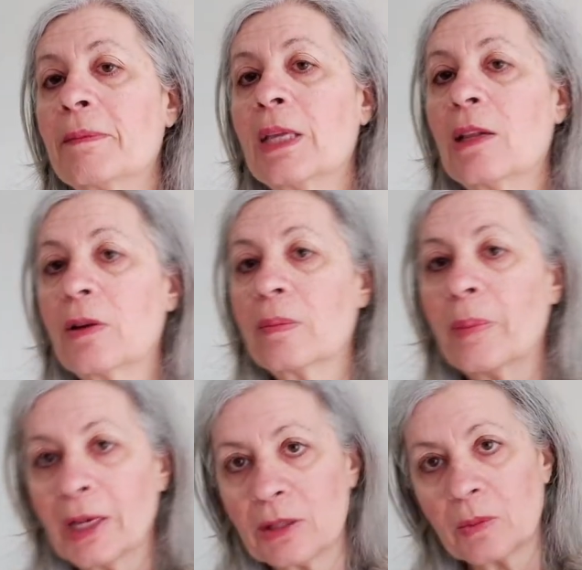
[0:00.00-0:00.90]
They look
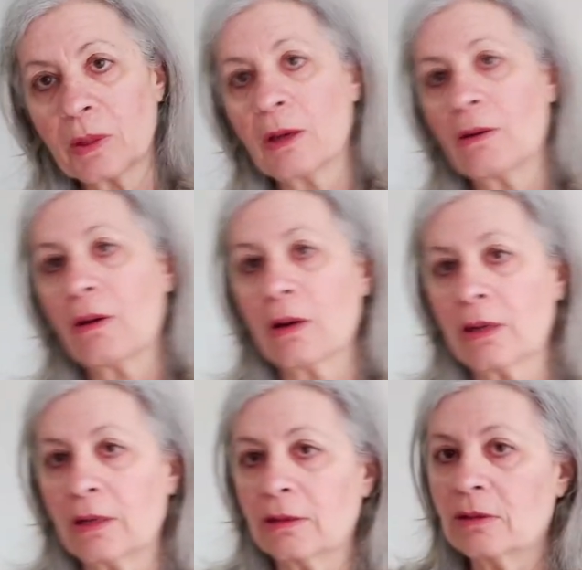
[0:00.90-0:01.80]
best when they're on
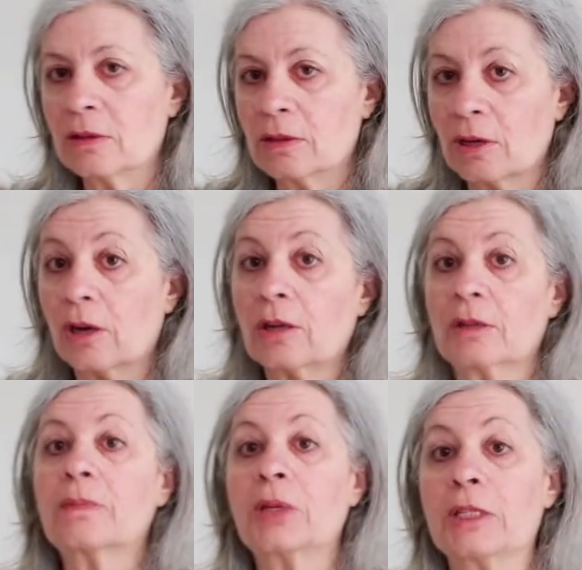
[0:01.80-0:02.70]
a dark
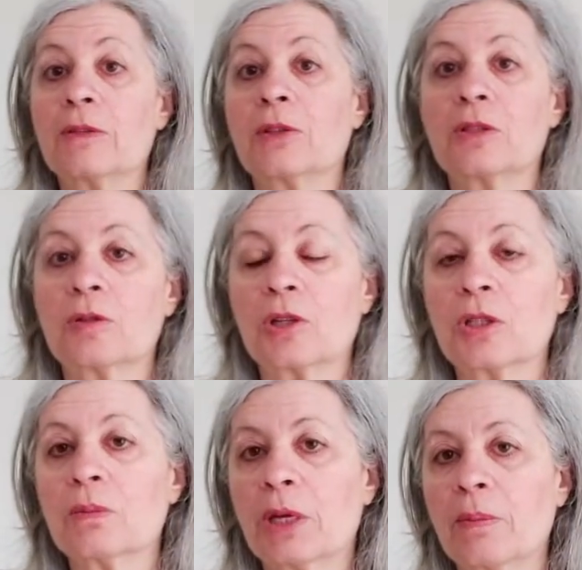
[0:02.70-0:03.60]
piece of
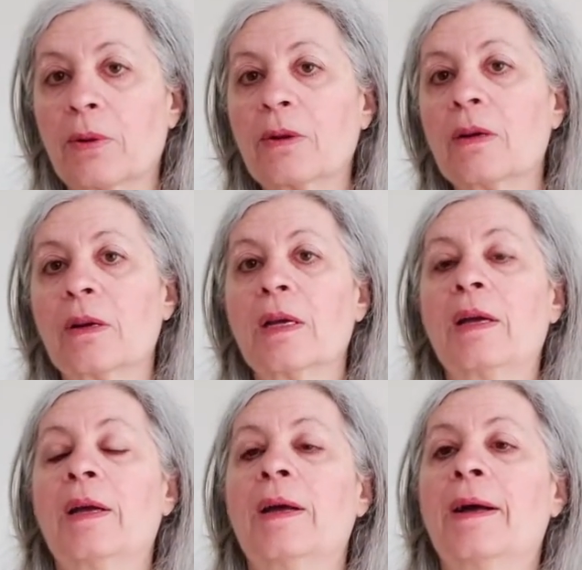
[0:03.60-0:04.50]
construction paper,
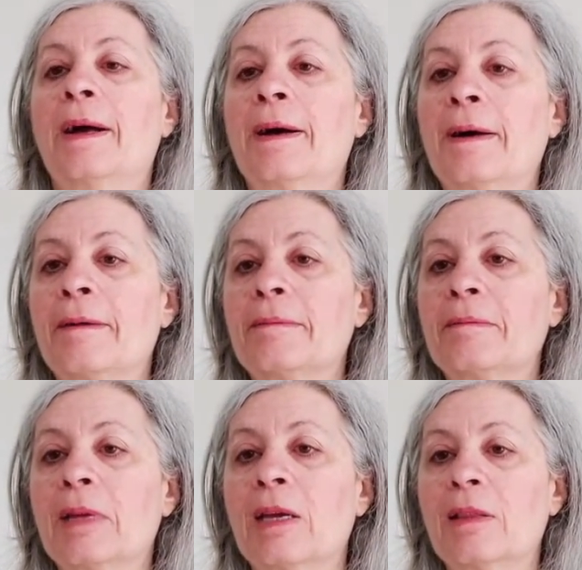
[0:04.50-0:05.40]
and
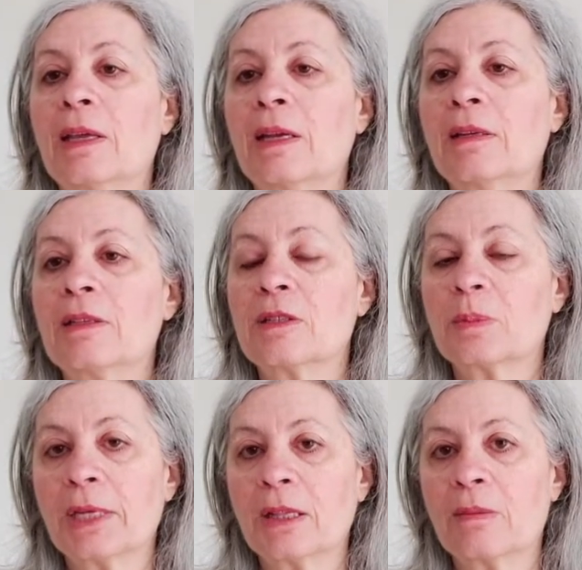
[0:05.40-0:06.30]
then
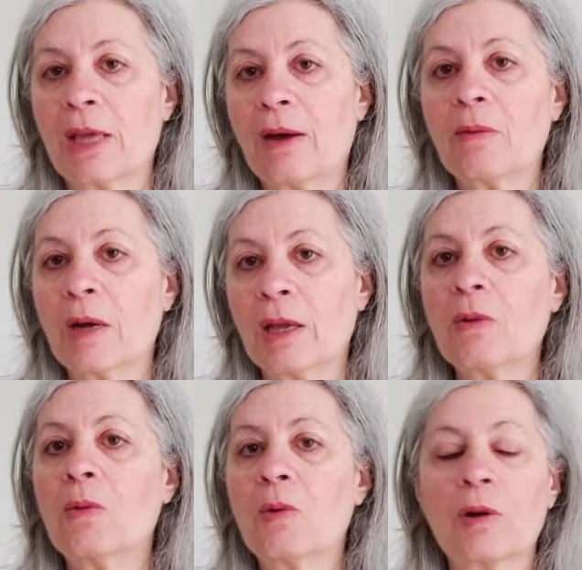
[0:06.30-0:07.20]
display them that way,
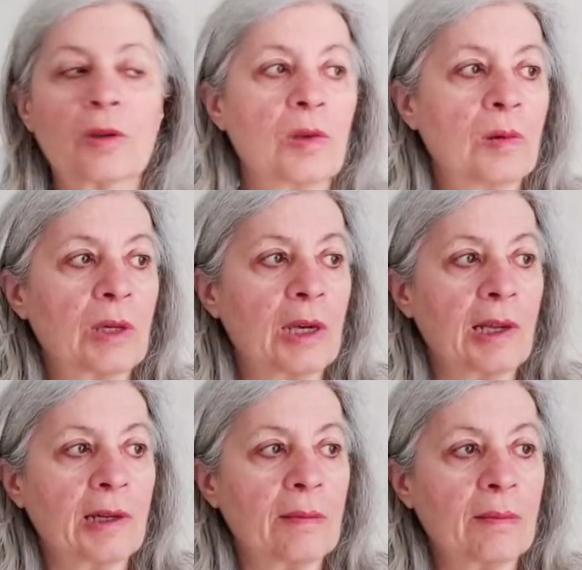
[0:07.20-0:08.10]
or you
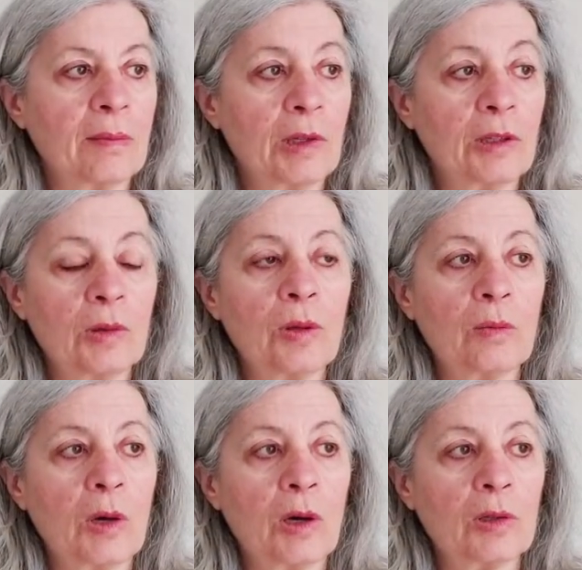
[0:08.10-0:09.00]
can glue
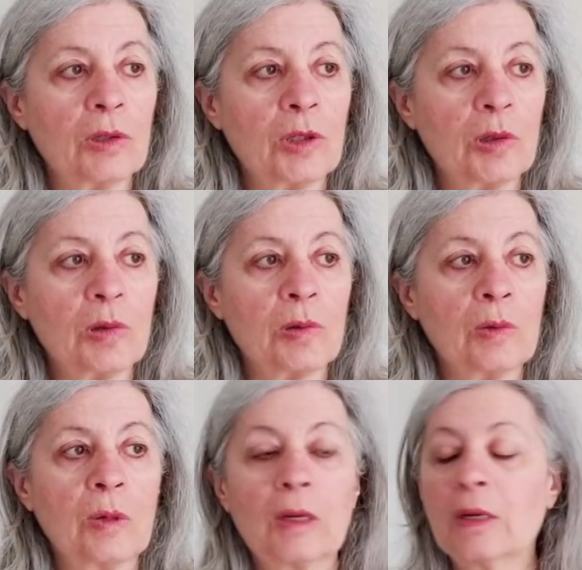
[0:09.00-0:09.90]
them
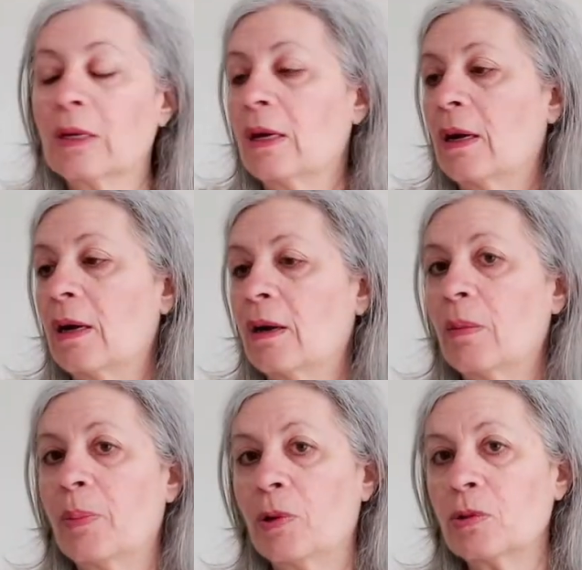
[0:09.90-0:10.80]
onto a
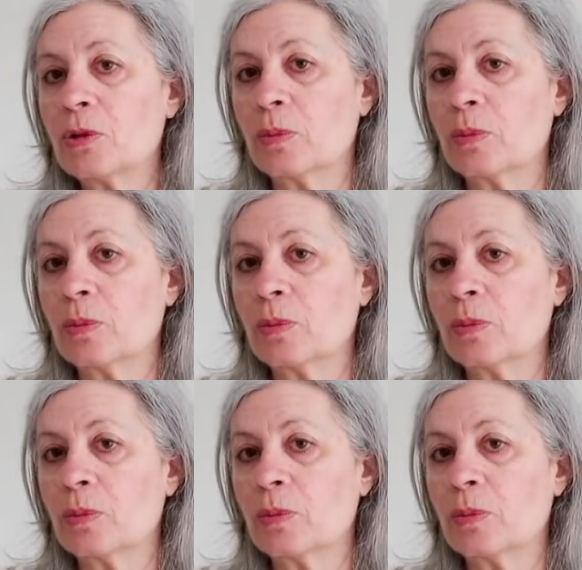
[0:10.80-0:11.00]
poster